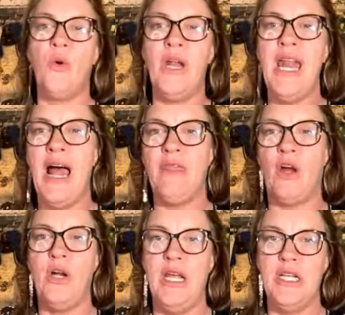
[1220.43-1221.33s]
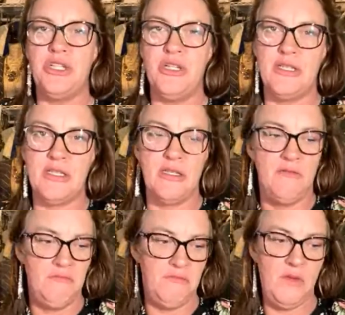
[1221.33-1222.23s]
29, 30 inches.
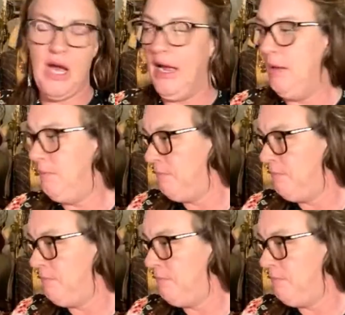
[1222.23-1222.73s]
Okay.